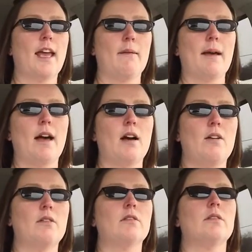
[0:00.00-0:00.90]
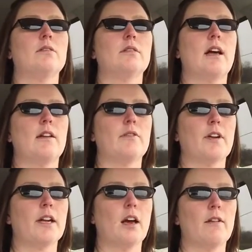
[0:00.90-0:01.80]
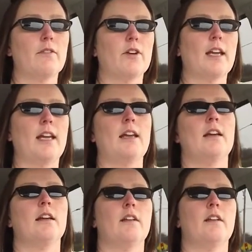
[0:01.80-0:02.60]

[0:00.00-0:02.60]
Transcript: came out of recovery,